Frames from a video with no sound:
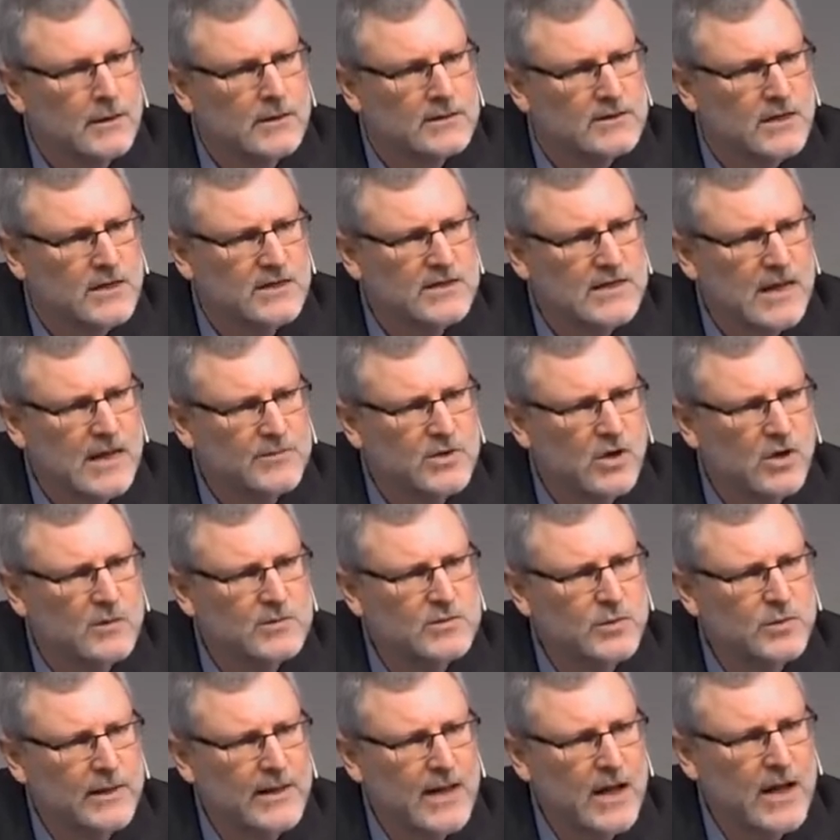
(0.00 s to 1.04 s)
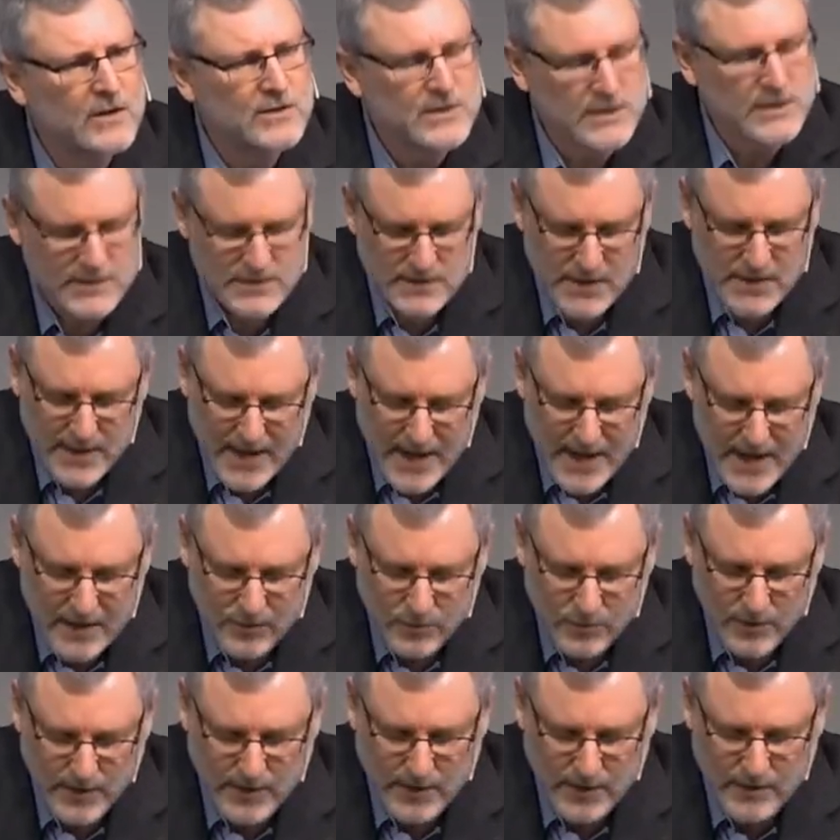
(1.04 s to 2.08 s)
So sometimes we're going to see,
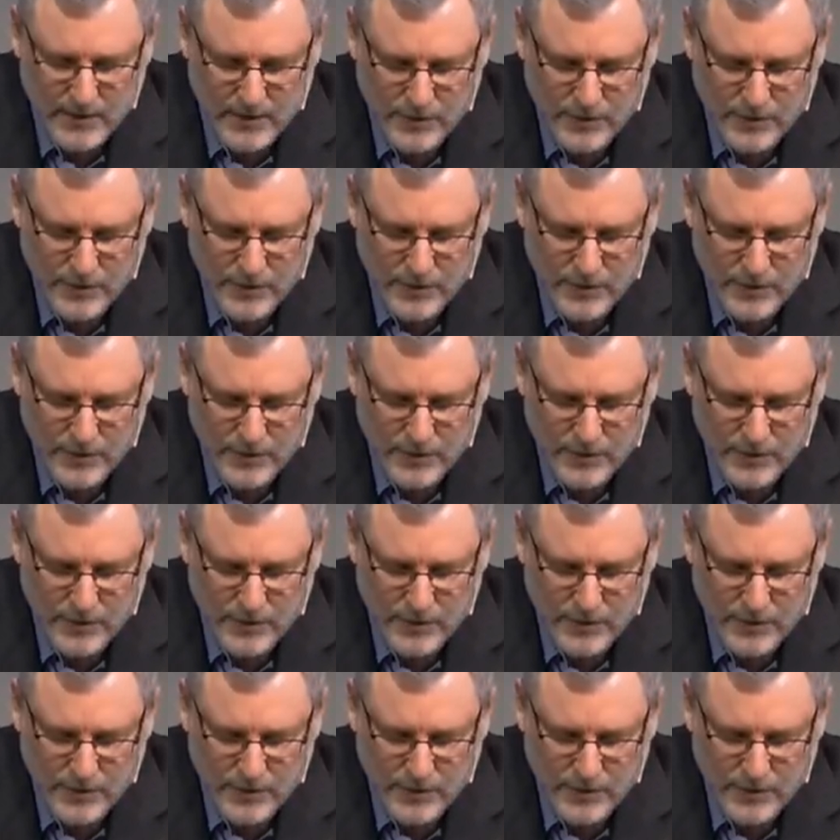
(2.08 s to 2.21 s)
aren't we,